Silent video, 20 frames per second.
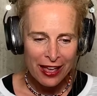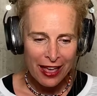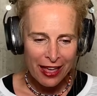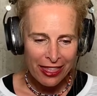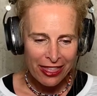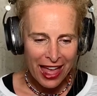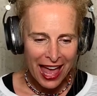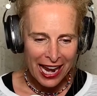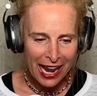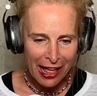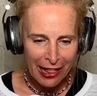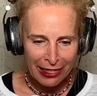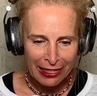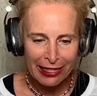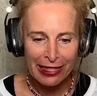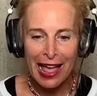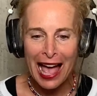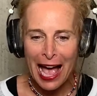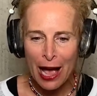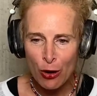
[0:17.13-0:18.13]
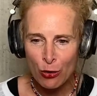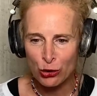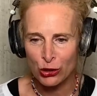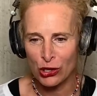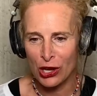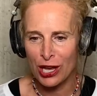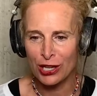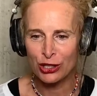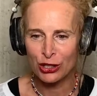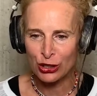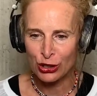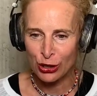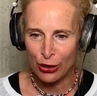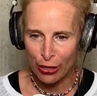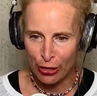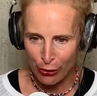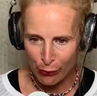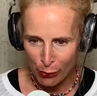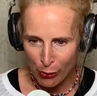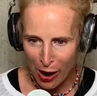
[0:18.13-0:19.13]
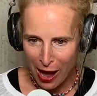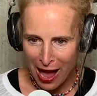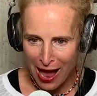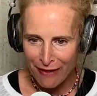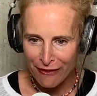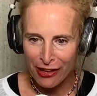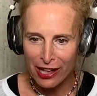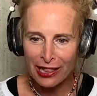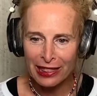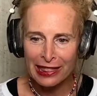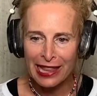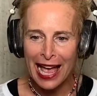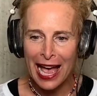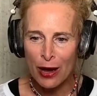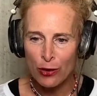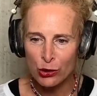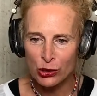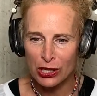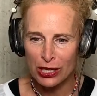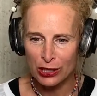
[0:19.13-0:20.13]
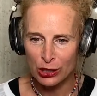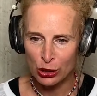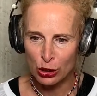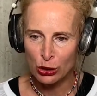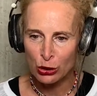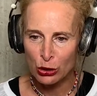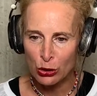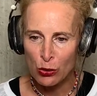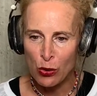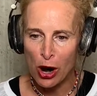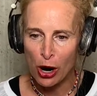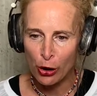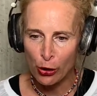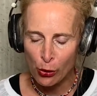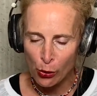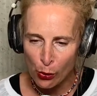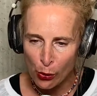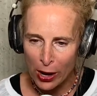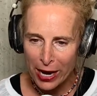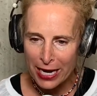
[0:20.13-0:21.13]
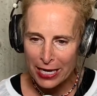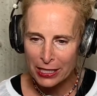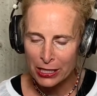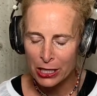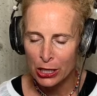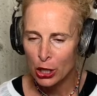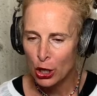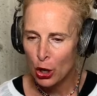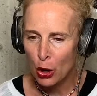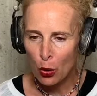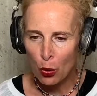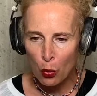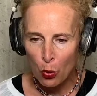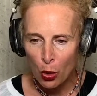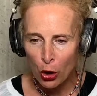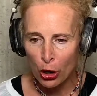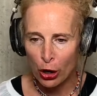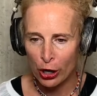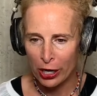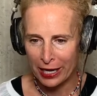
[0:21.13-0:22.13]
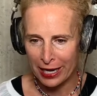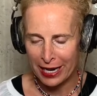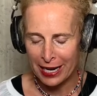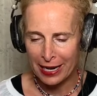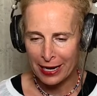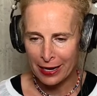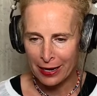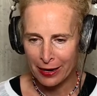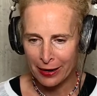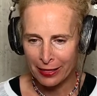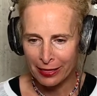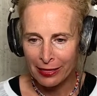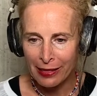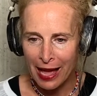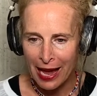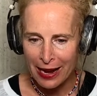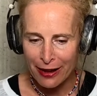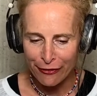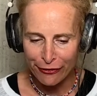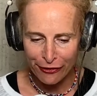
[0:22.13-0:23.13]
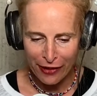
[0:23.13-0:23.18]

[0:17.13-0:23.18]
that allows us to thrive, allows us to do our great work in life.